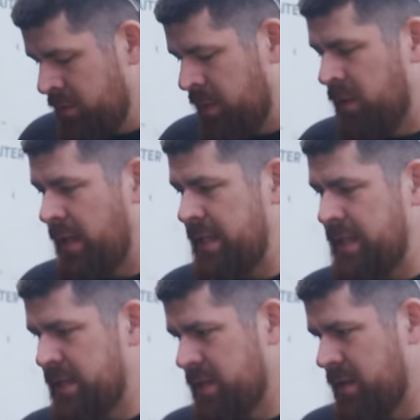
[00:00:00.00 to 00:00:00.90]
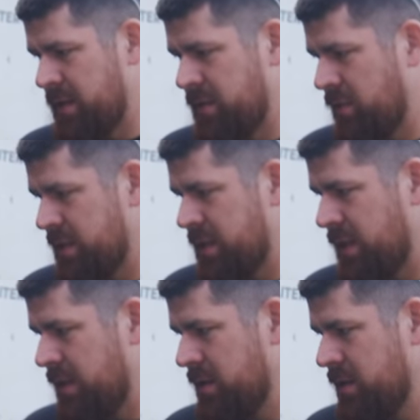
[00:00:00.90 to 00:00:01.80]
you know, ideas on what
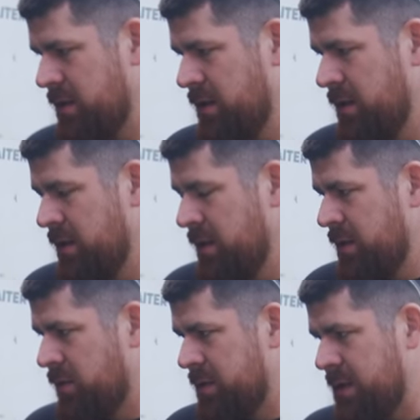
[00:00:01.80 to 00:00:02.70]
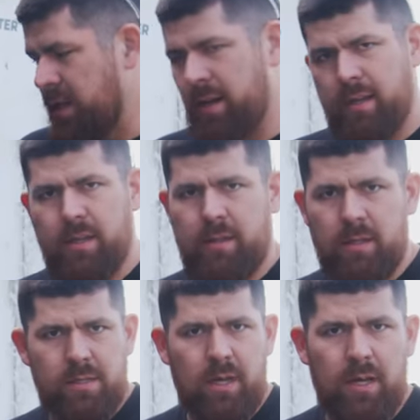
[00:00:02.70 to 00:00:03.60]
to kind of get
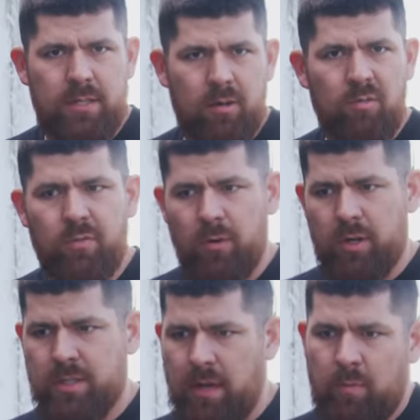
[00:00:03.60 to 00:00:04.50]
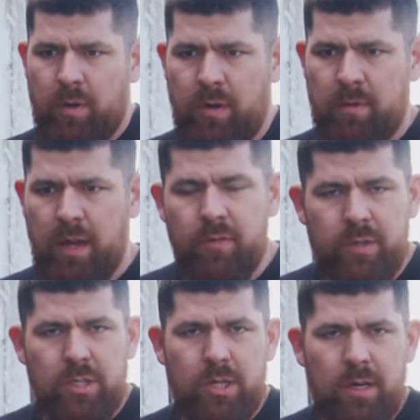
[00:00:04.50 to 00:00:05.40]
these guys out for, because I don't bring them to
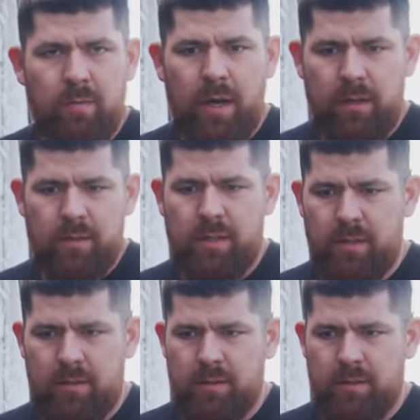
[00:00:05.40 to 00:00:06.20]
every job. I only